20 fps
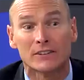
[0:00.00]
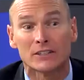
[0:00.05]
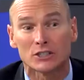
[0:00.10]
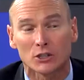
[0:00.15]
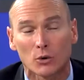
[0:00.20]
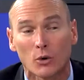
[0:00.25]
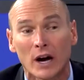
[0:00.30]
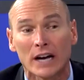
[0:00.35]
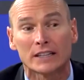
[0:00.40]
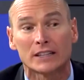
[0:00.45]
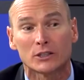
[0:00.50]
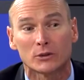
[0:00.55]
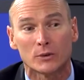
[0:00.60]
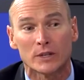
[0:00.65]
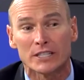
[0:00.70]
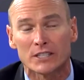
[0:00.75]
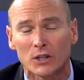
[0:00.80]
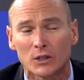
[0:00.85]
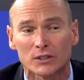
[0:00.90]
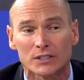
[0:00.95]
us quite the
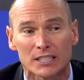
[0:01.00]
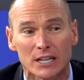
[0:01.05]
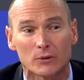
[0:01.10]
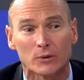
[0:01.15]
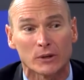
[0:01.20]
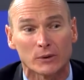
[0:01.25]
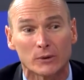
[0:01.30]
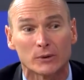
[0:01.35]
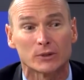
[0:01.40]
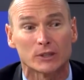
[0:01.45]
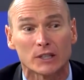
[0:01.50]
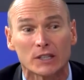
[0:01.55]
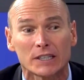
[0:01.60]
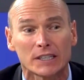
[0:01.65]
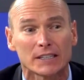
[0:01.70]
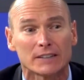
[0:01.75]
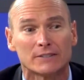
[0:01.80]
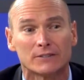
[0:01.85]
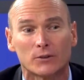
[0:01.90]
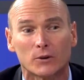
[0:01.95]
results that we were
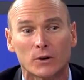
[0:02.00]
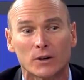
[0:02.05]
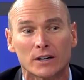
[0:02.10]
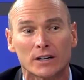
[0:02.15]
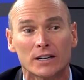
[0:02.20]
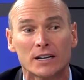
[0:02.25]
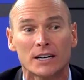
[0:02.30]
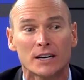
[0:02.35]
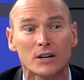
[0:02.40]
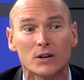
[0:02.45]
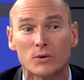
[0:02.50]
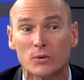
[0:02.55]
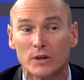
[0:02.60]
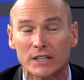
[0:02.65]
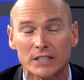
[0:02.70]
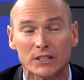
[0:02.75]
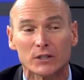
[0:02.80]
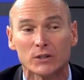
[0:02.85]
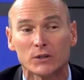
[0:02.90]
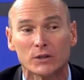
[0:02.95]
looking for. When
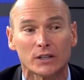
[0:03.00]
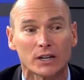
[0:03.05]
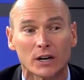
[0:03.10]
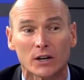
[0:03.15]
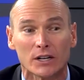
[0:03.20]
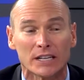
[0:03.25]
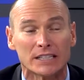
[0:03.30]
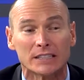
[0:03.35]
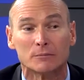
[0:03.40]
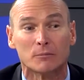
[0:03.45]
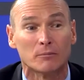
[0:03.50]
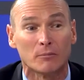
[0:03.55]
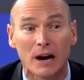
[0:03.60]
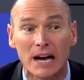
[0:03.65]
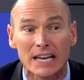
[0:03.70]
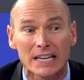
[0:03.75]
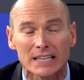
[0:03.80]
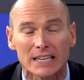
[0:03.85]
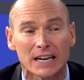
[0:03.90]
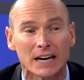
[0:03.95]
you are in
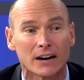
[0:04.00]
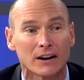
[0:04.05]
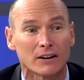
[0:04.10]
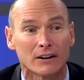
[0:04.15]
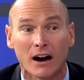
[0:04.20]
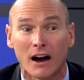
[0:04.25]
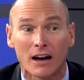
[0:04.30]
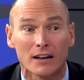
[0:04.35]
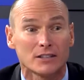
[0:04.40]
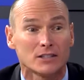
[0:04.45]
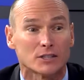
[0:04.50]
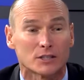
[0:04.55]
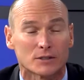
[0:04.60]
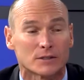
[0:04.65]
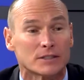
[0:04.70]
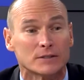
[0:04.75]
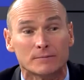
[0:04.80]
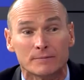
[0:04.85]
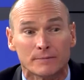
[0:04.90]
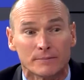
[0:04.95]
my care, I
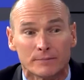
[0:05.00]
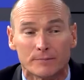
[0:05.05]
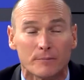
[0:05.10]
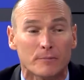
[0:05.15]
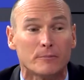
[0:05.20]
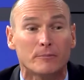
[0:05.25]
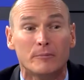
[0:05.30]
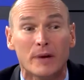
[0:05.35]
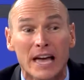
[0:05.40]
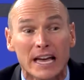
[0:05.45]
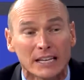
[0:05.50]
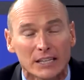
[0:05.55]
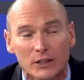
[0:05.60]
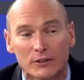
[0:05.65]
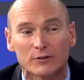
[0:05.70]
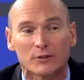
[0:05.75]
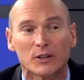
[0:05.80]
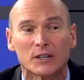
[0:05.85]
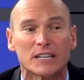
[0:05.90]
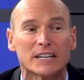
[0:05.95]
just beg your
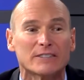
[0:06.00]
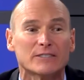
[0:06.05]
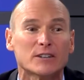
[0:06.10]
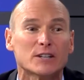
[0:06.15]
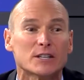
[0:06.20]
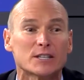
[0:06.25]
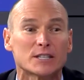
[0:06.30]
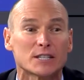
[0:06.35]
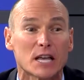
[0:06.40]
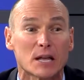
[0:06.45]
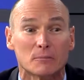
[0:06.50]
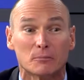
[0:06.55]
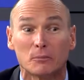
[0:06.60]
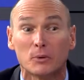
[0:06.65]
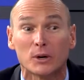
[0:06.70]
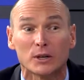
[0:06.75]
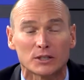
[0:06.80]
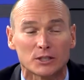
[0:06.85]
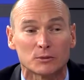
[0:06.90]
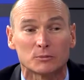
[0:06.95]
forgiveness and
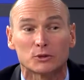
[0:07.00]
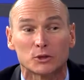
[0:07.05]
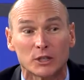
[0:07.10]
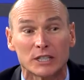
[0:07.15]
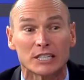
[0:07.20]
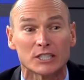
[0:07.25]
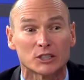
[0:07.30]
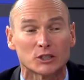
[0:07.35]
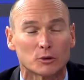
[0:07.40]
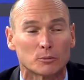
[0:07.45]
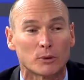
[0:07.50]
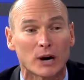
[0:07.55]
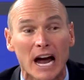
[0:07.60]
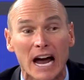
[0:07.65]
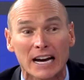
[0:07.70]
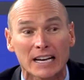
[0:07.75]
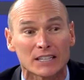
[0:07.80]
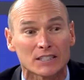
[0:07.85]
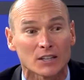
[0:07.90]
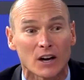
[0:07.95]
put some traditional
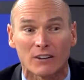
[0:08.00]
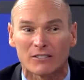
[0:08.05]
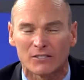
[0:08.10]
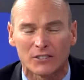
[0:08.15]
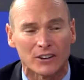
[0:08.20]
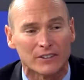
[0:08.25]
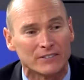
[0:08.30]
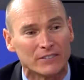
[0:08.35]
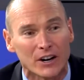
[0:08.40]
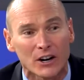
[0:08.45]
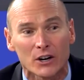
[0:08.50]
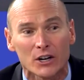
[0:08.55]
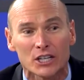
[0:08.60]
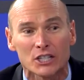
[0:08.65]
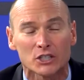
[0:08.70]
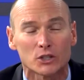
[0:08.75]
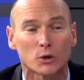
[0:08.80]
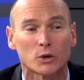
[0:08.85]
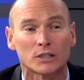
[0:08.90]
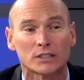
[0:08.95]
brackets on for a very
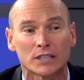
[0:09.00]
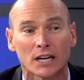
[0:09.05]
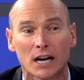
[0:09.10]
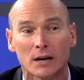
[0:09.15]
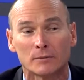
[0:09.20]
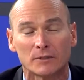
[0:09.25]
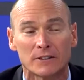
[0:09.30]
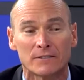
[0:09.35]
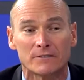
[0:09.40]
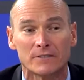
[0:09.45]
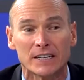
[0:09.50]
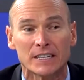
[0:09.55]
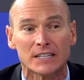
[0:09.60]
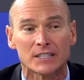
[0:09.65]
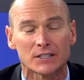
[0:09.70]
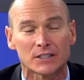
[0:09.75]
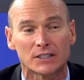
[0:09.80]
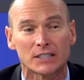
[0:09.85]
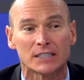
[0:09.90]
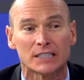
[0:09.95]
short time to
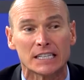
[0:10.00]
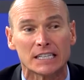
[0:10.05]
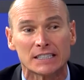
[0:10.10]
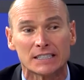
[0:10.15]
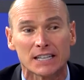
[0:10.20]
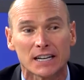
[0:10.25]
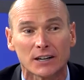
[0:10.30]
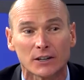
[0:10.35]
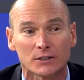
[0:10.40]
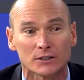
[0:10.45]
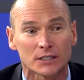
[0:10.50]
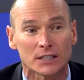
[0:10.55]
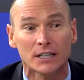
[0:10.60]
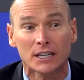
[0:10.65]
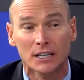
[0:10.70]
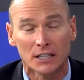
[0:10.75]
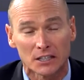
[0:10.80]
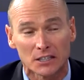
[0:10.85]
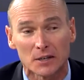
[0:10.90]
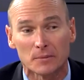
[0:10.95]
finish the details
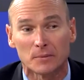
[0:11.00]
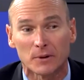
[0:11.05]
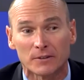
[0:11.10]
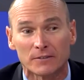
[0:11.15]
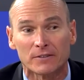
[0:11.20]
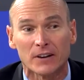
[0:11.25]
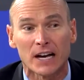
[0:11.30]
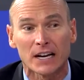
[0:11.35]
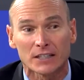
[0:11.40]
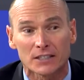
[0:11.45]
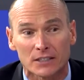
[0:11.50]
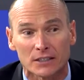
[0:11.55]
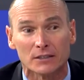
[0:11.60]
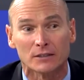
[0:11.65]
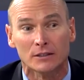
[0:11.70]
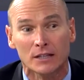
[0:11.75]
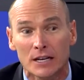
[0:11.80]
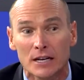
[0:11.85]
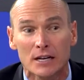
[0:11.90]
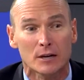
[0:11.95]
to perfection.
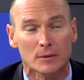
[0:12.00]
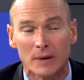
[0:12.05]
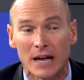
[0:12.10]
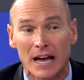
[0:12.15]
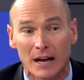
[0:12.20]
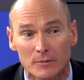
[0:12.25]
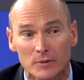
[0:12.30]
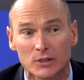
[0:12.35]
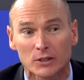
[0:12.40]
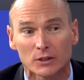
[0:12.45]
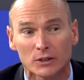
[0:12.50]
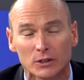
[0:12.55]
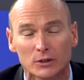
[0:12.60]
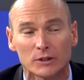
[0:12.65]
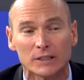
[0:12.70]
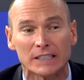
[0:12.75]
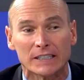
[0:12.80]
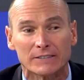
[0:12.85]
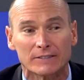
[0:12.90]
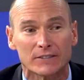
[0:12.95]

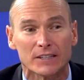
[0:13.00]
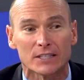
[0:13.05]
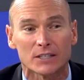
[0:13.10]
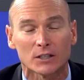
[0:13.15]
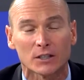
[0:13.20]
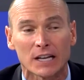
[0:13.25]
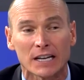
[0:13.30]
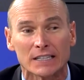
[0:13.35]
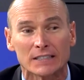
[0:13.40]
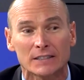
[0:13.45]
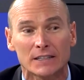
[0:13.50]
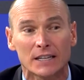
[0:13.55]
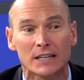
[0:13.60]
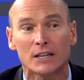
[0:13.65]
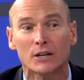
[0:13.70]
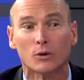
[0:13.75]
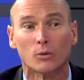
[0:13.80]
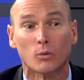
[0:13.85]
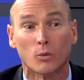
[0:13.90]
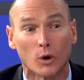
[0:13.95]
Absolutely, Invisalign
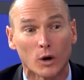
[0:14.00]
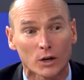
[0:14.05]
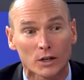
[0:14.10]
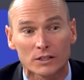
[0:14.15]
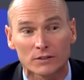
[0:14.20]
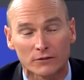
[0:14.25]
works